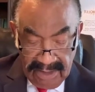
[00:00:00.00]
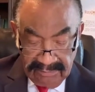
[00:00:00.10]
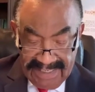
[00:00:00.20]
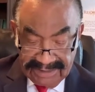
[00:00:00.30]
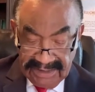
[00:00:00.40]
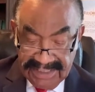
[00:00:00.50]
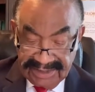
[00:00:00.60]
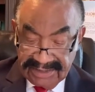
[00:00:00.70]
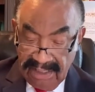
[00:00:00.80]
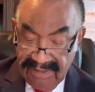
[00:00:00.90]

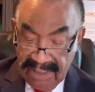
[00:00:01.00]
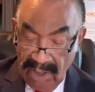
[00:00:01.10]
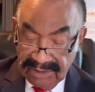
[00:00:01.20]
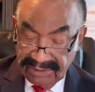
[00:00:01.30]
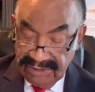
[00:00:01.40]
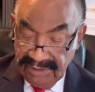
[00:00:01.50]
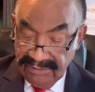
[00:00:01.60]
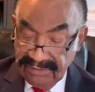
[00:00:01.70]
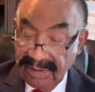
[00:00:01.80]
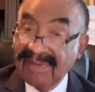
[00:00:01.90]
Congratulations are in order to
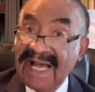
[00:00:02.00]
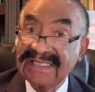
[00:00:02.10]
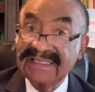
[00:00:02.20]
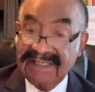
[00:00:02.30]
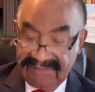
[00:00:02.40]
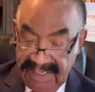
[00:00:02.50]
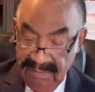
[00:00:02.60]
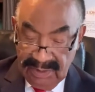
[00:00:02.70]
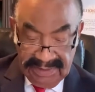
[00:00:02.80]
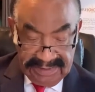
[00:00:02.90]
you, the Positive
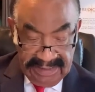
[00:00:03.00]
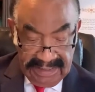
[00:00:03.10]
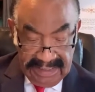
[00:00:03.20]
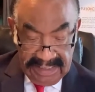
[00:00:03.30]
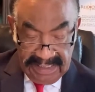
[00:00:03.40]
Community